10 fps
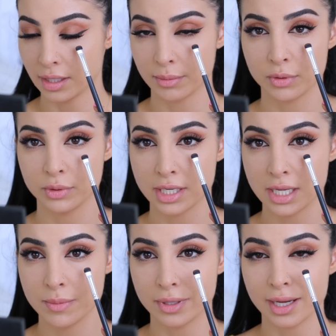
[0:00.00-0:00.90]
And I'm going
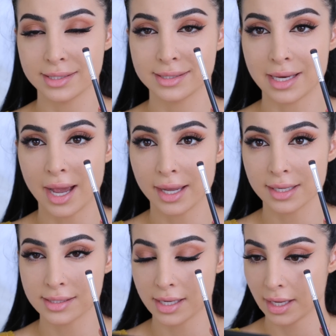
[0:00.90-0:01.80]
to keep it as
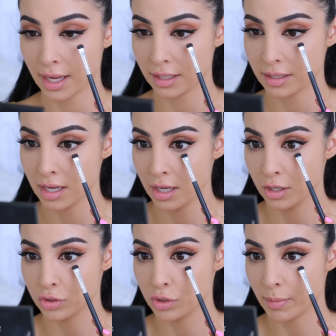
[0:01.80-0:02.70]
tight as I can
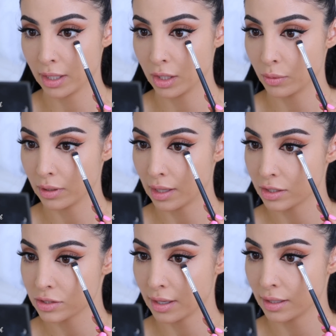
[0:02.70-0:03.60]
to my lower
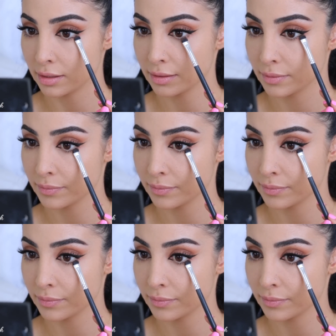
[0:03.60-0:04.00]
lash line.